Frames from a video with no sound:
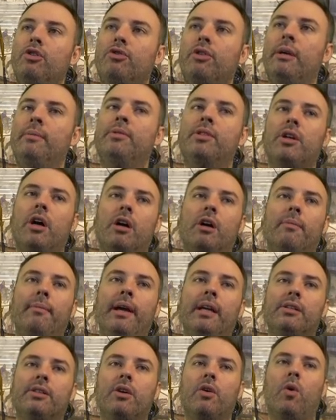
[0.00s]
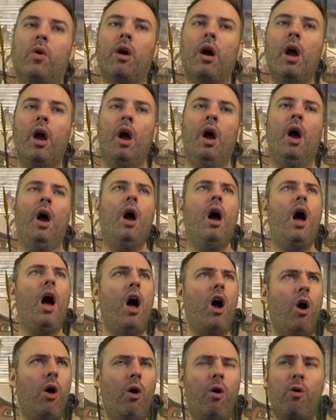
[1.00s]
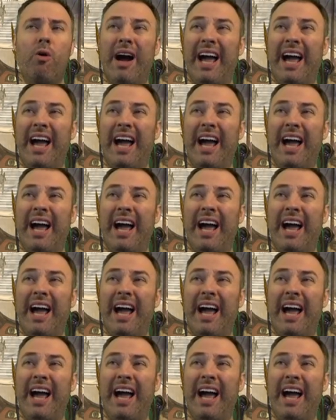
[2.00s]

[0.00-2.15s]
Dreamstalker Manticore. Oh,